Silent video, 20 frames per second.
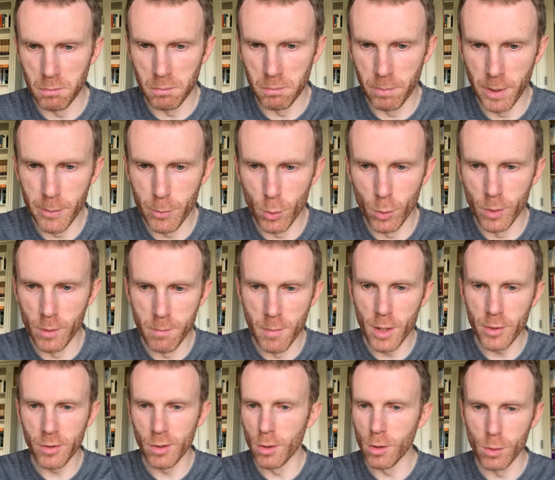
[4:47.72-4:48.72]
people with
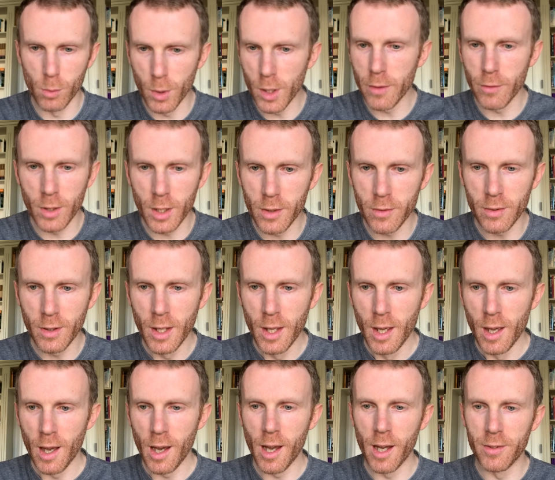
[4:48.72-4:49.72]
muscle or whatever it is
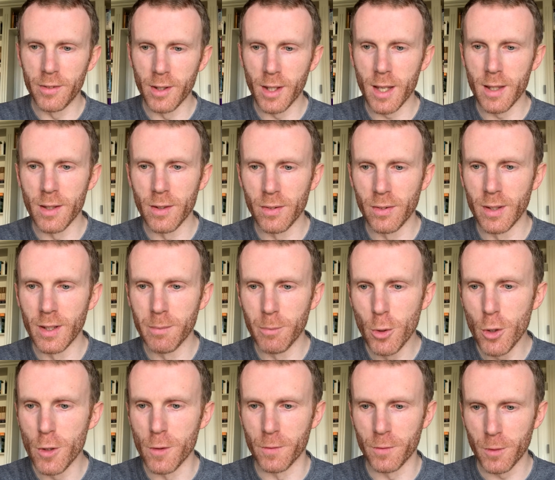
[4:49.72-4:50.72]
to get this thing
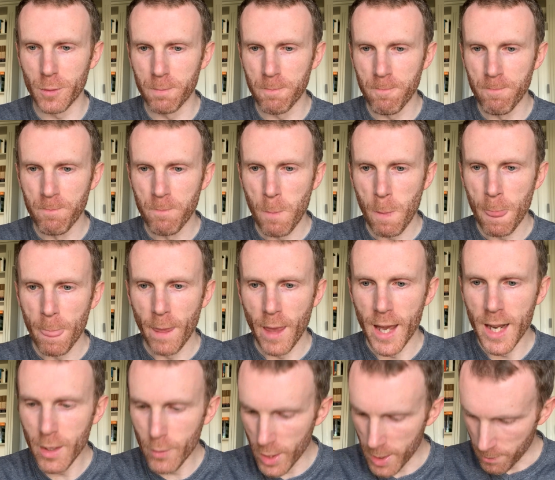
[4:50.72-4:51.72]
moved.
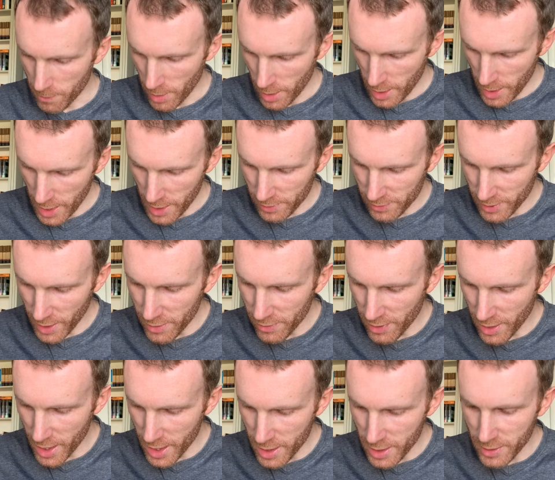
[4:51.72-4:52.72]
Anyway, it says
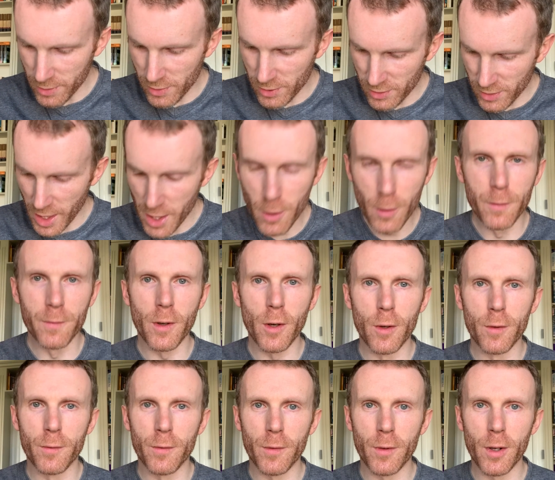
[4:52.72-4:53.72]
there that instead
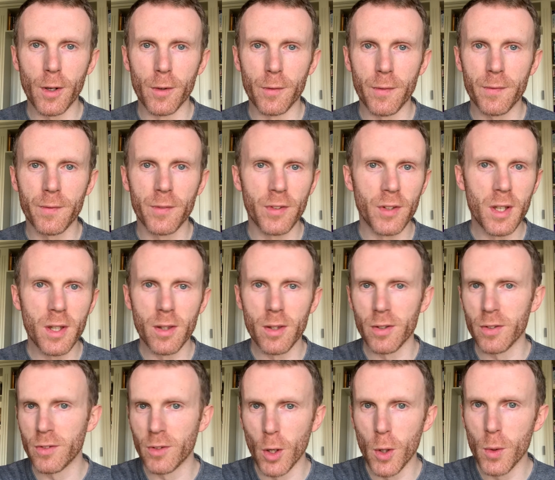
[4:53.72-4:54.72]
of seeing the
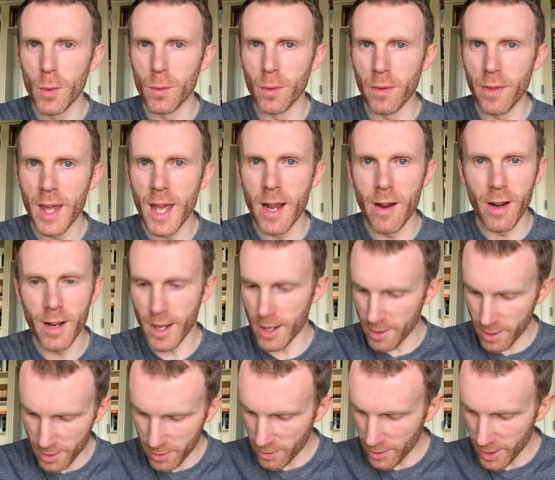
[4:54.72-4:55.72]
stone there,
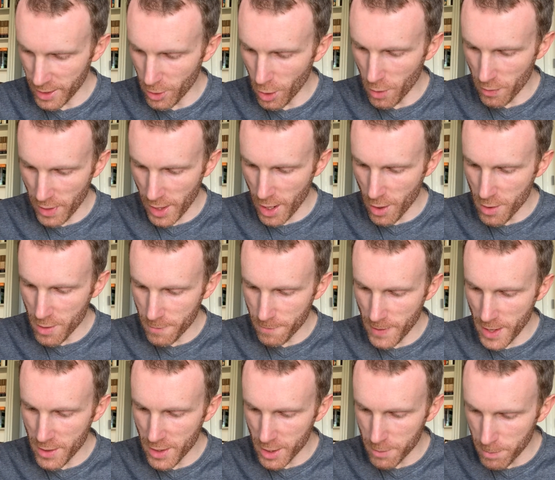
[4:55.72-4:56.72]
they got there and
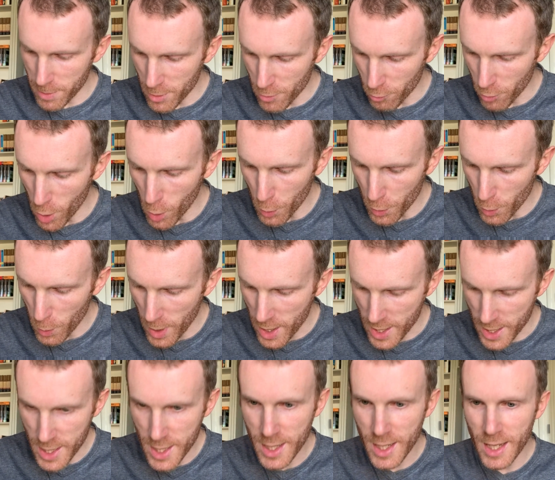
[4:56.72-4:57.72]
found it had been rolled
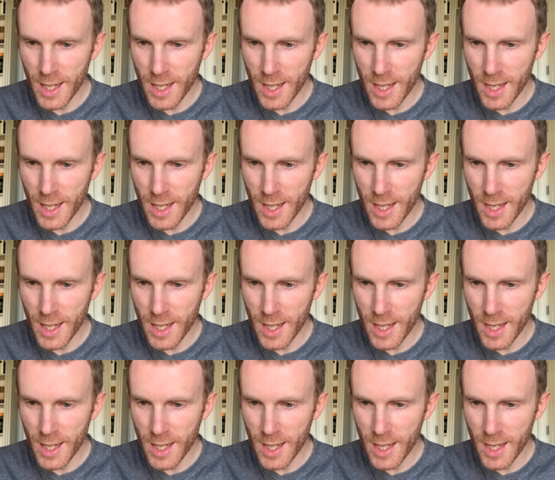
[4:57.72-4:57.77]
away